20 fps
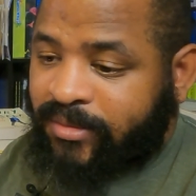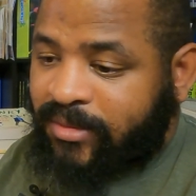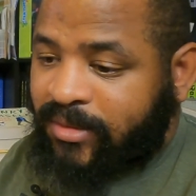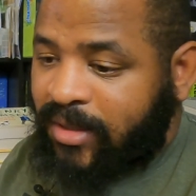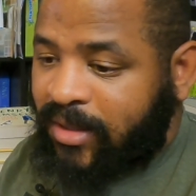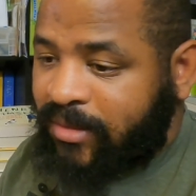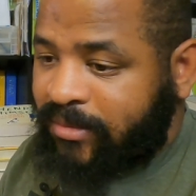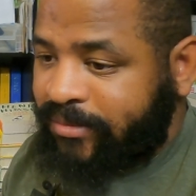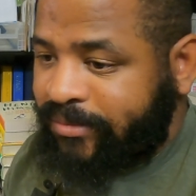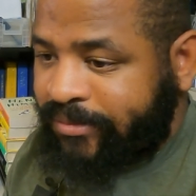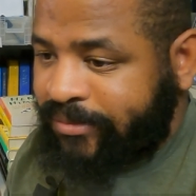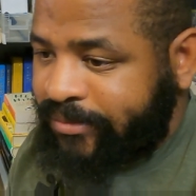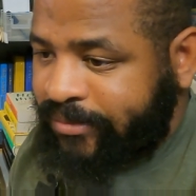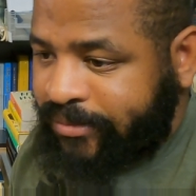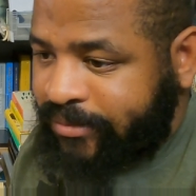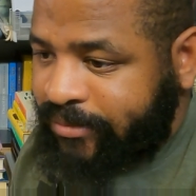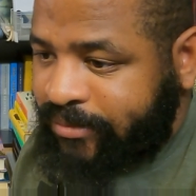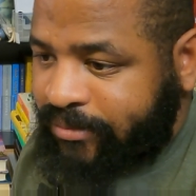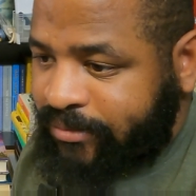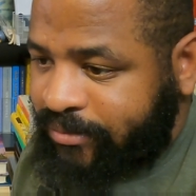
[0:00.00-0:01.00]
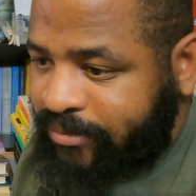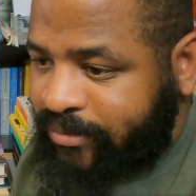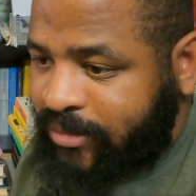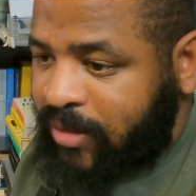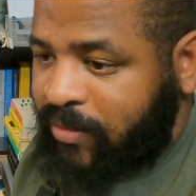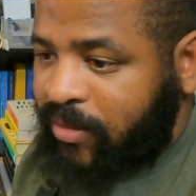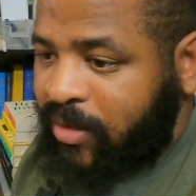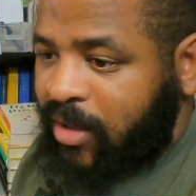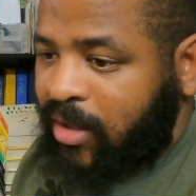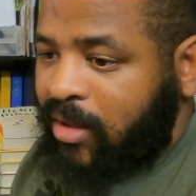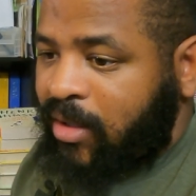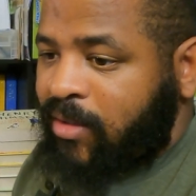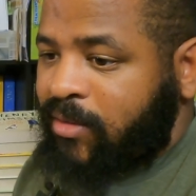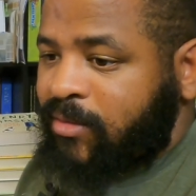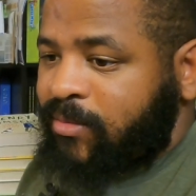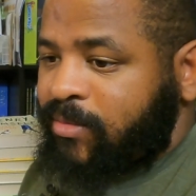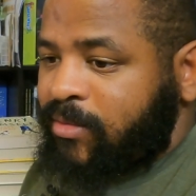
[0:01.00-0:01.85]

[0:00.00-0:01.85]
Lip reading: it's not really a loss.